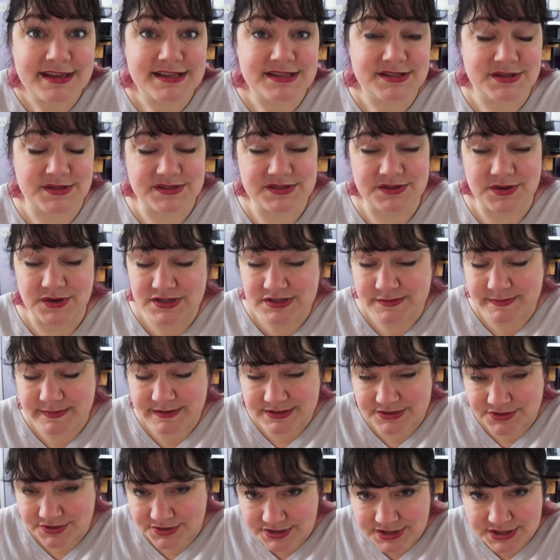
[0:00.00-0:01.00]
So it's going to be
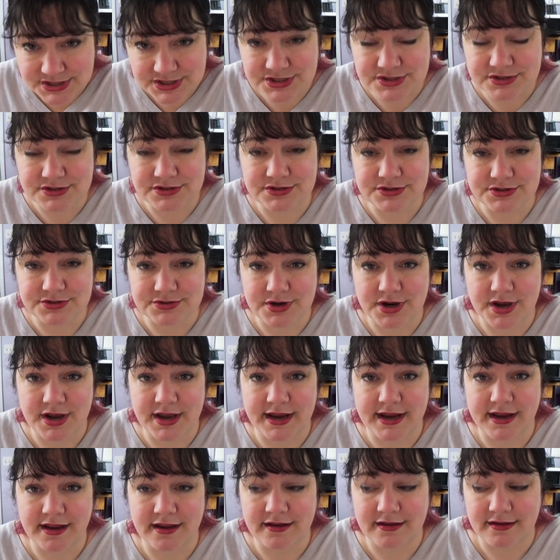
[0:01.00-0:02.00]
traditional
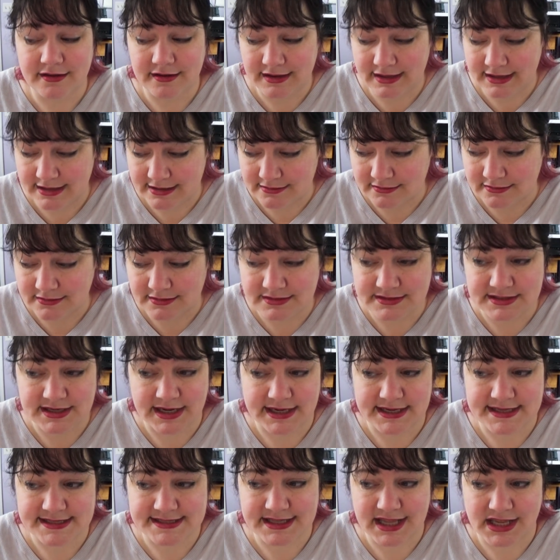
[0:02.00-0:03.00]
drawing in a little
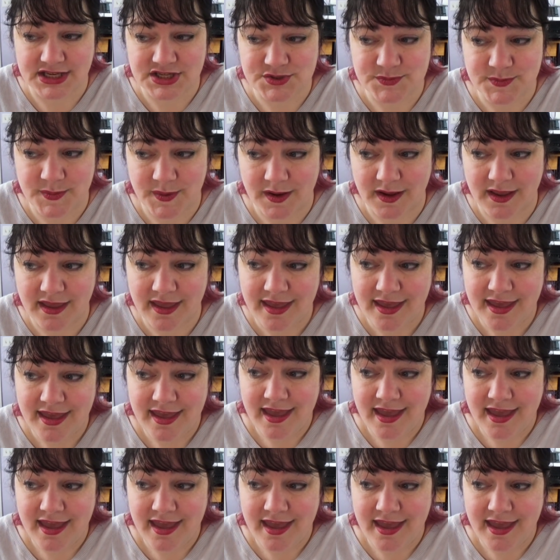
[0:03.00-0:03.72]
tiny sketchbook.